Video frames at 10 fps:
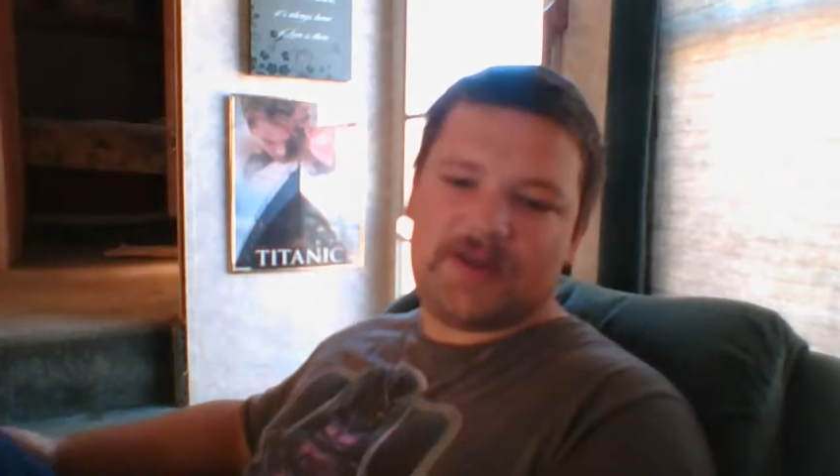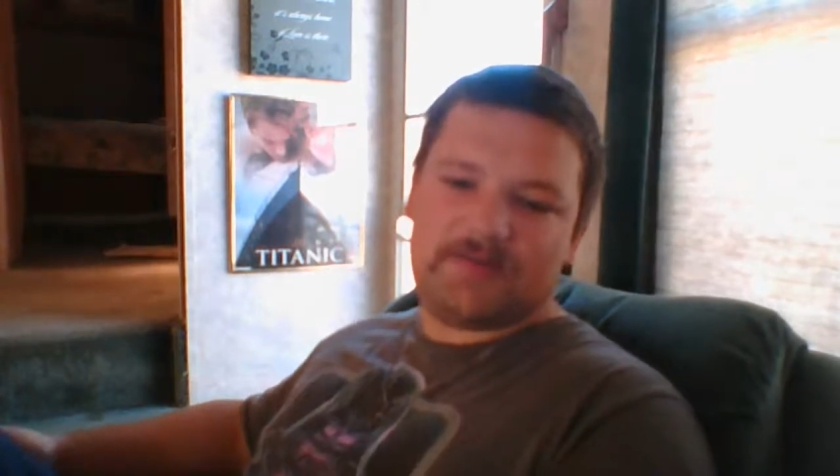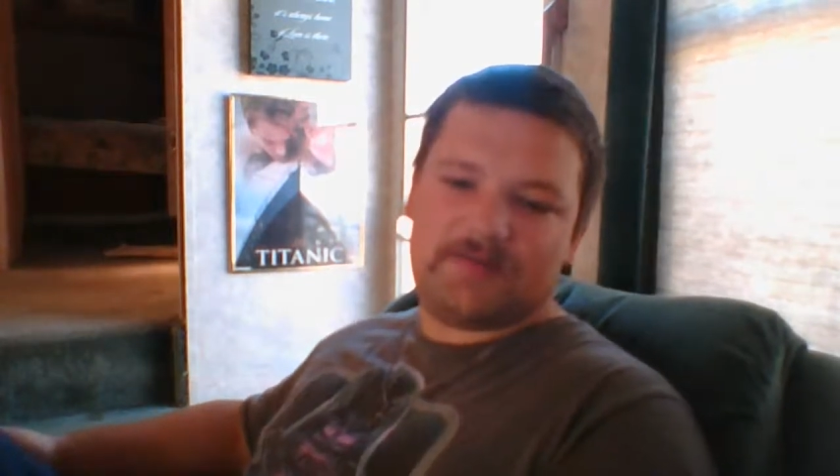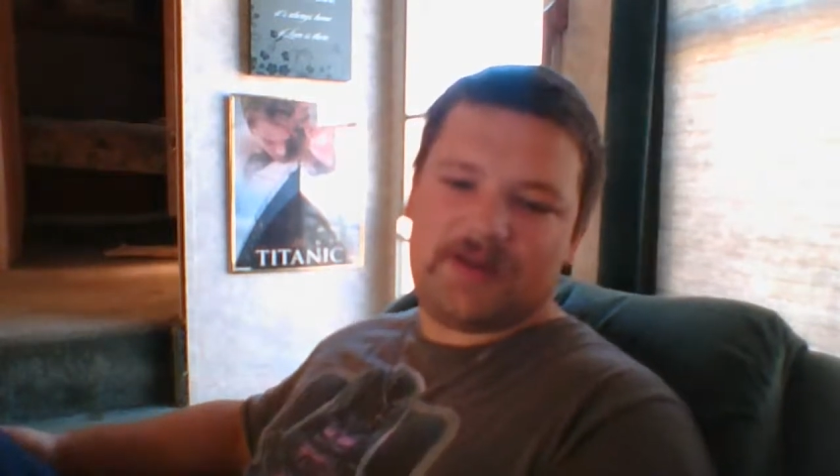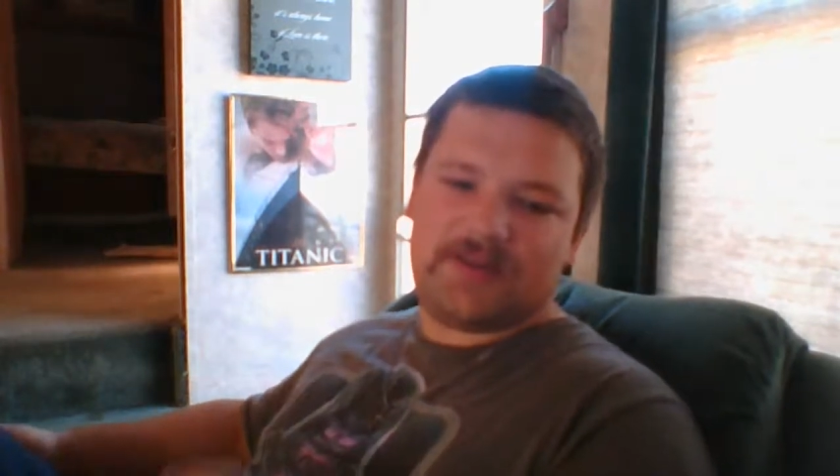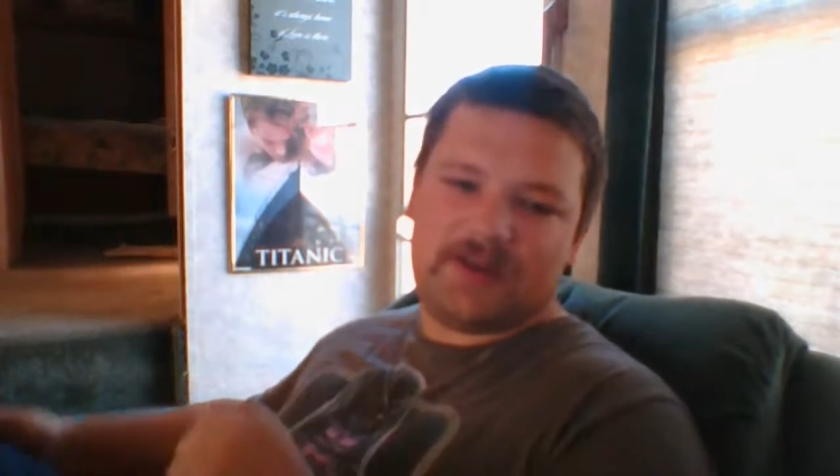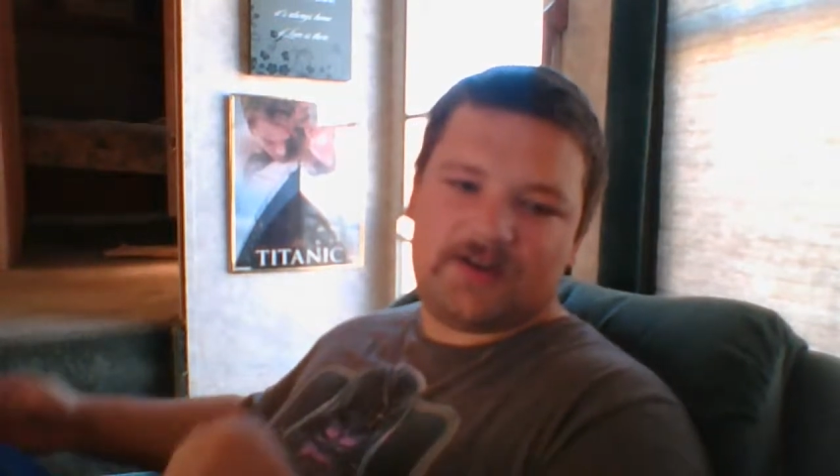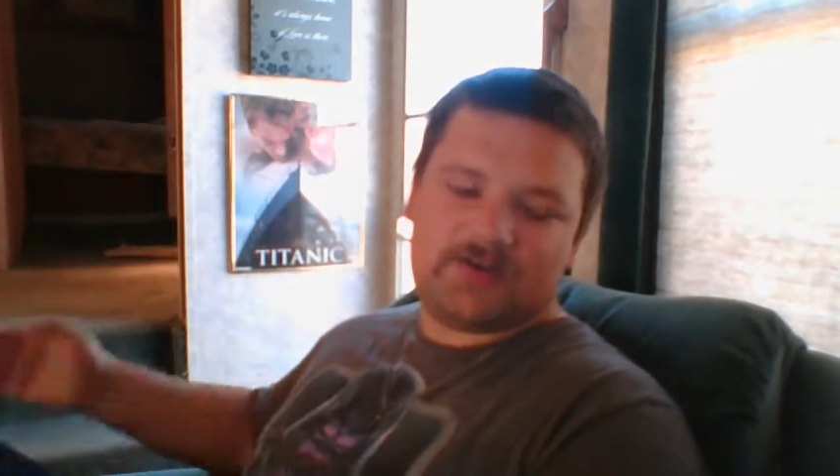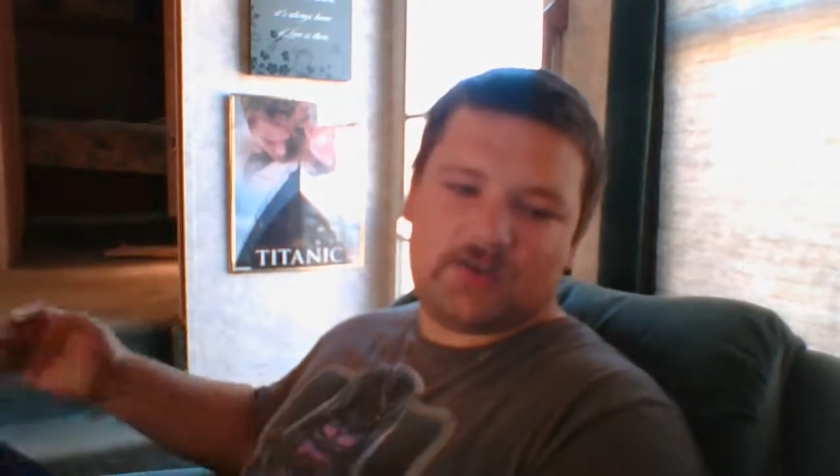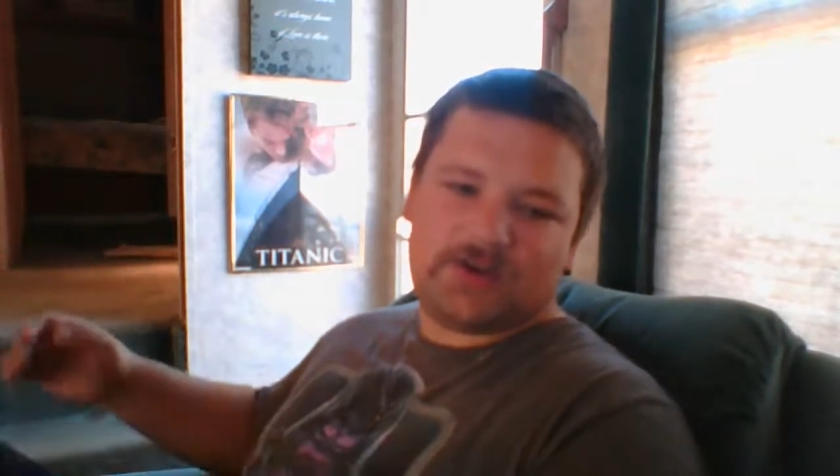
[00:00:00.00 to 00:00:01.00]
by the
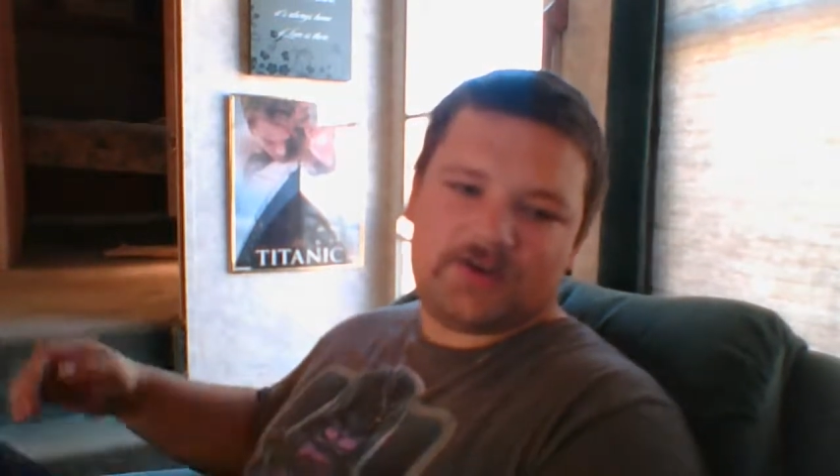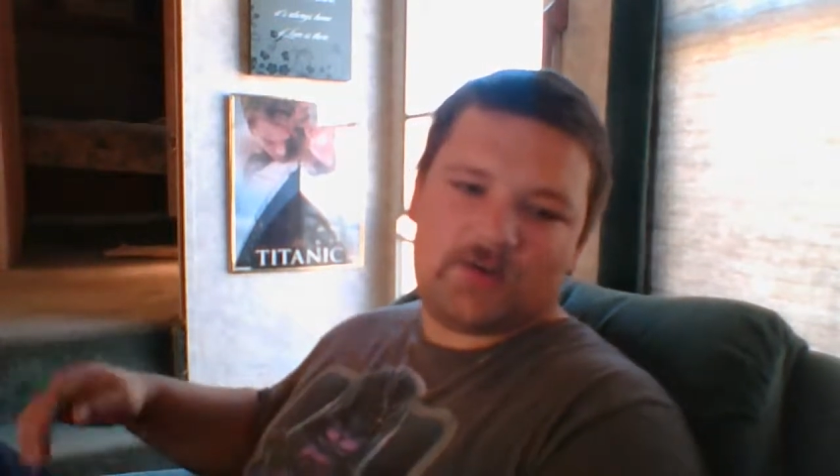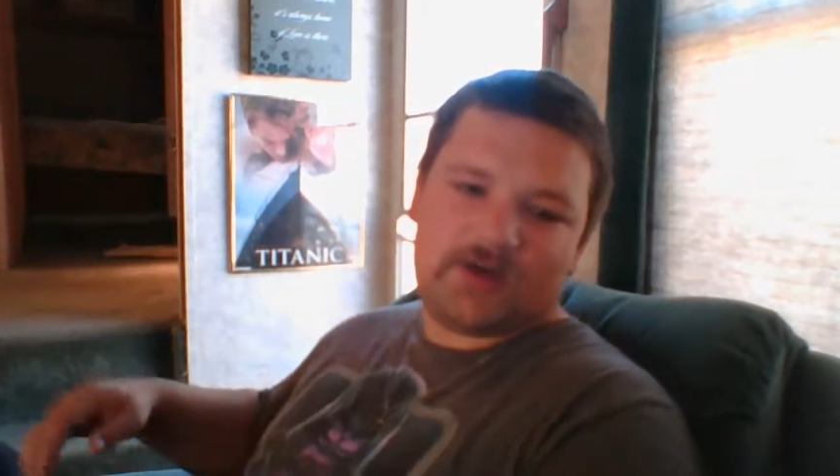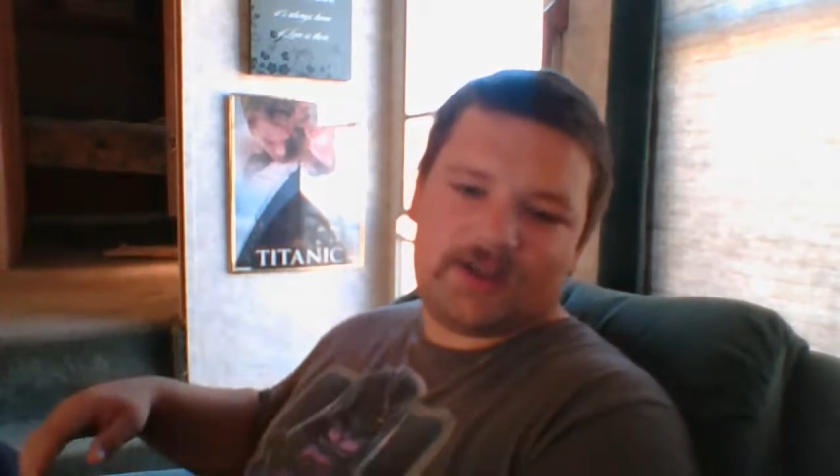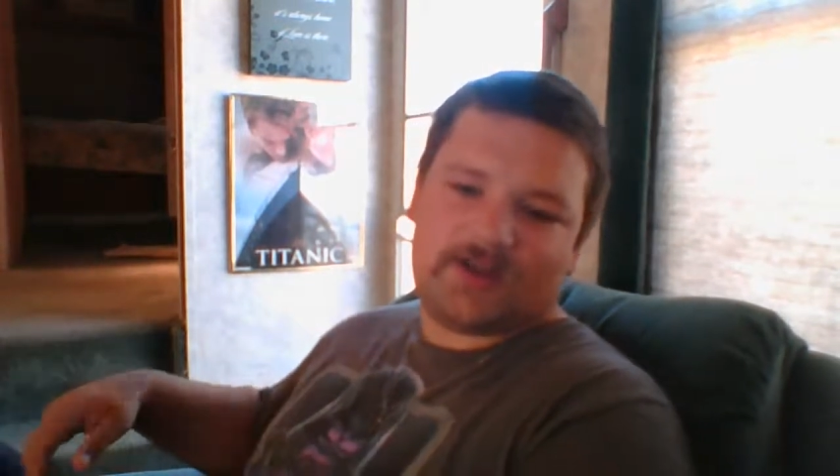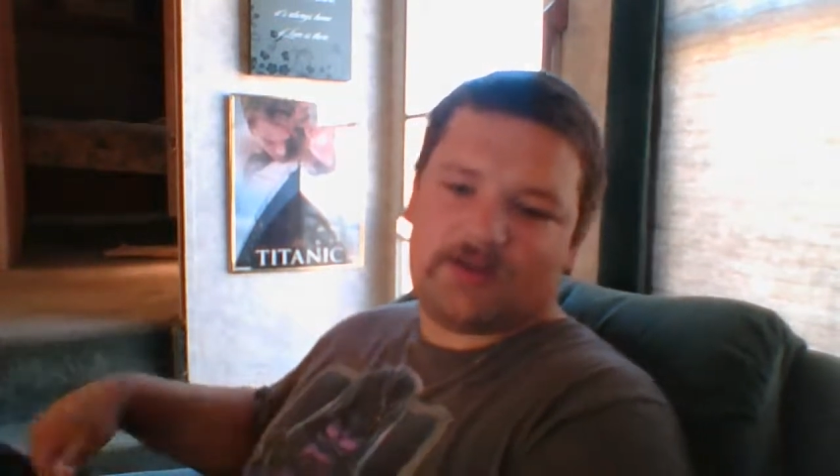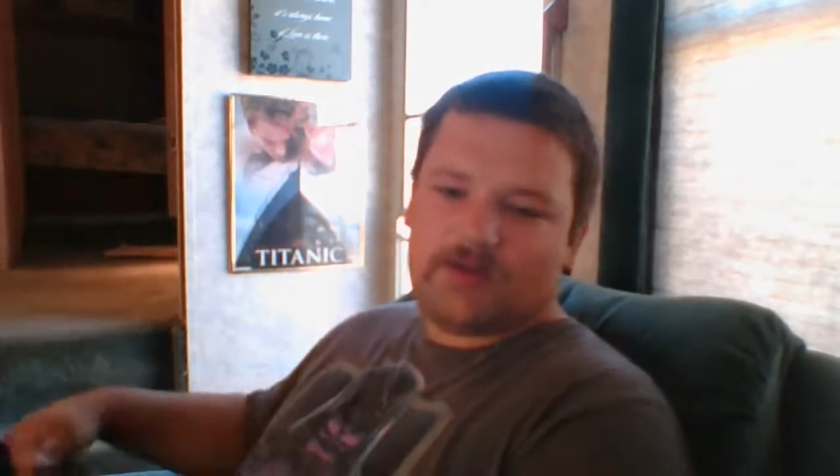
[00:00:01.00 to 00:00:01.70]
end of 2020.